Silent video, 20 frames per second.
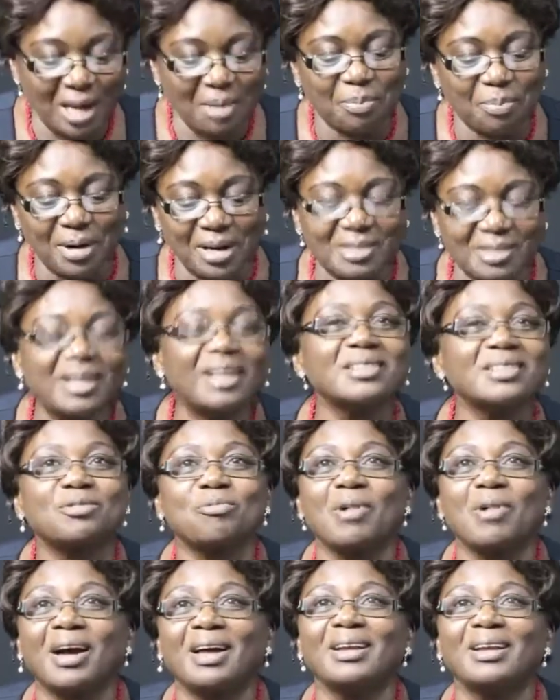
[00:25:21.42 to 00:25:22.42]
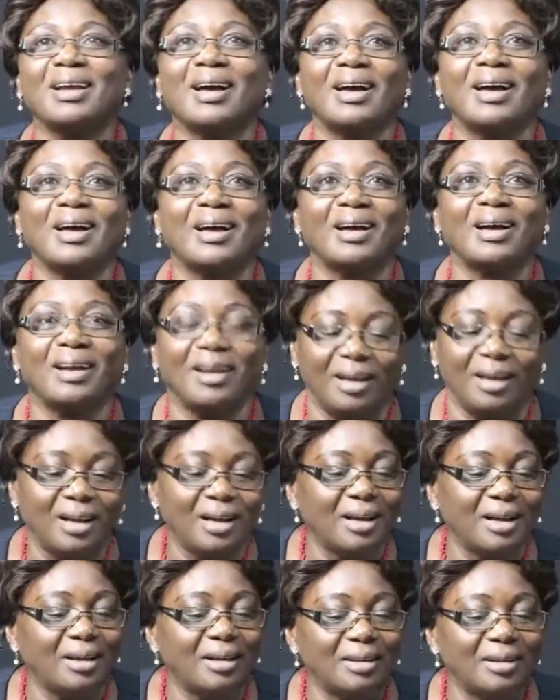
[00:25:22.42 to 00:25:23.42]
present when
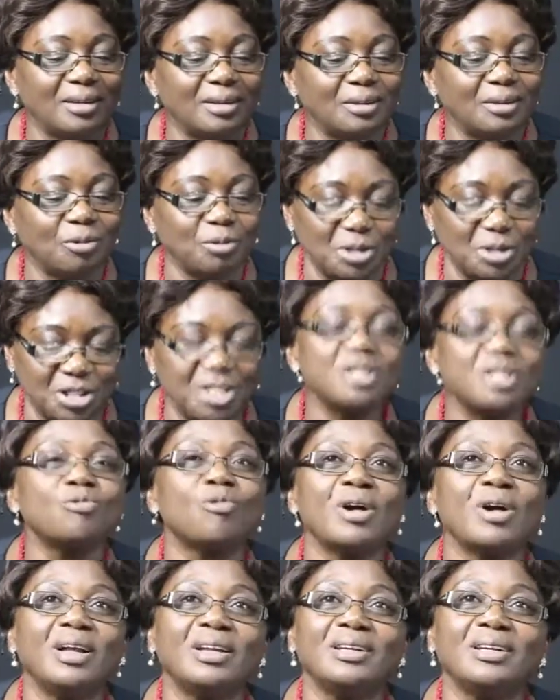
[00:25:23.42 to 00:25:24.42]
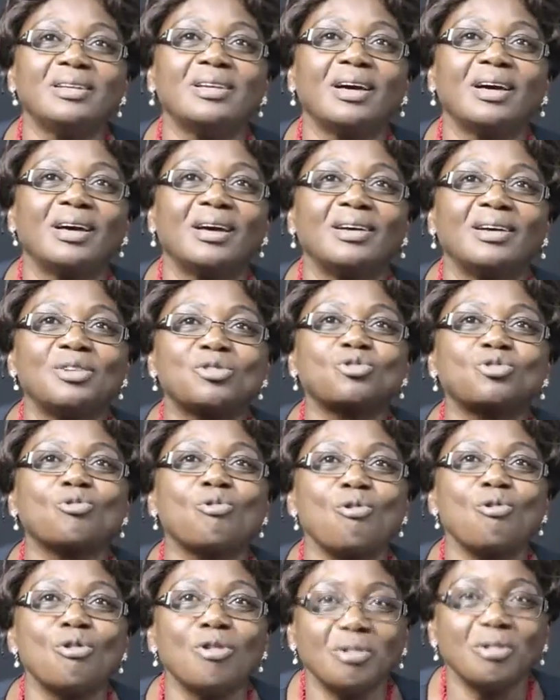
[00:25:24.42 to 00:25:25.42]
we did well in
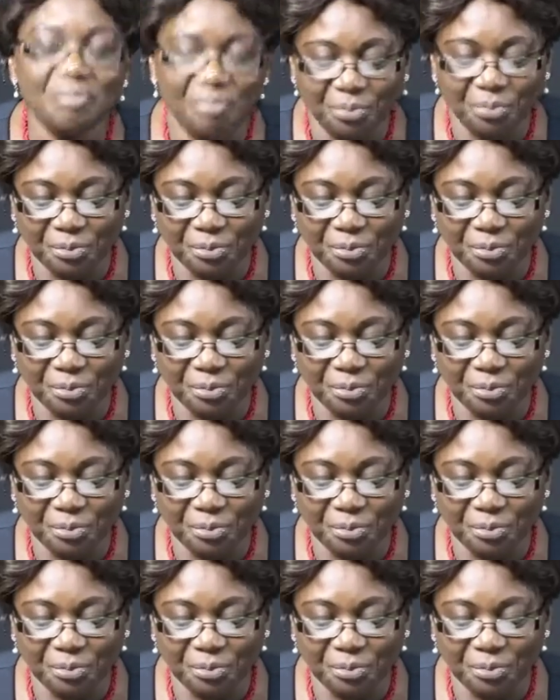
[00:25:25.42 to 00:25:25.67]
school.